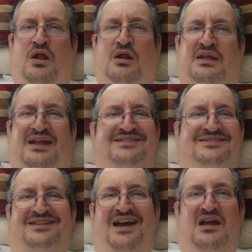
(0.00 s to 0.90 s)
Kids
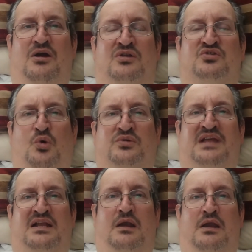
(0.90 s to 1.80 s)
today are taught
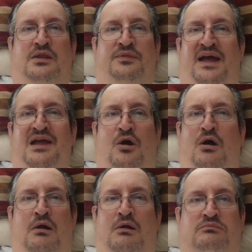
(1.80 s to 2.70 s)
that they
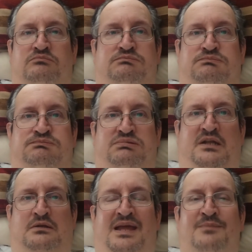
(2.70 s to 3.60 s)
are
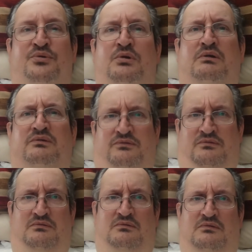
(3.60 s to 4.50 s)
little emperors,
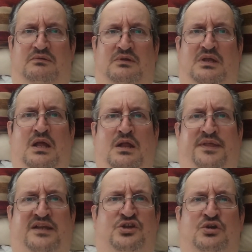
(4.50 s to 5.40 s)

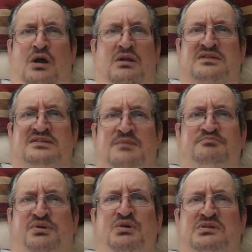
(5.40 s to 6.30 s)
that you can't say
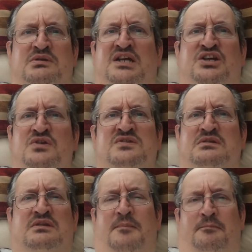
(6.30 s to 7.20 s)
boo to a goose to
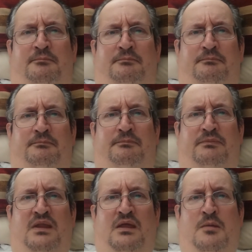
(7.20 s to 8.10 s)
them
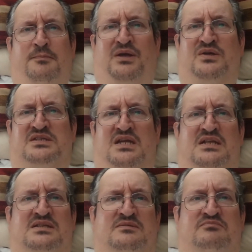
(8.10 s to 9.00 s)
because
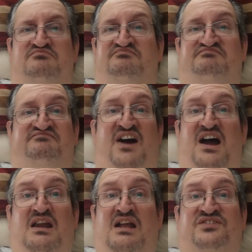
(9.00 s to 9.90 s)
it
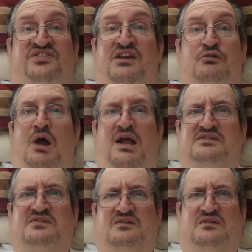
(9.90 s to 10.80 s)
violates their rights.